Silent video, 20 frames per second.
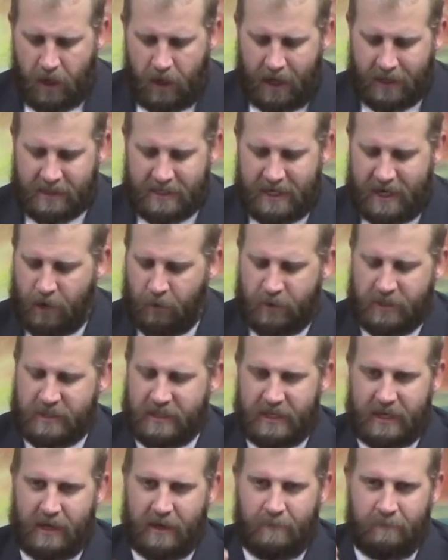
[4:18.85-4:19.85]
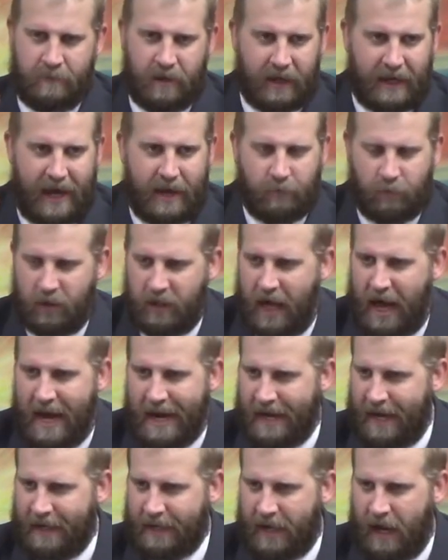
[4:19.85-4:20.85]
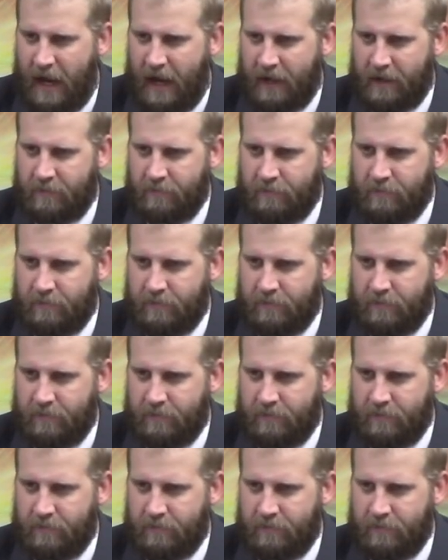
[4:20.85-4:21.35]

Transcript: And see, here we see him, again, relying on God.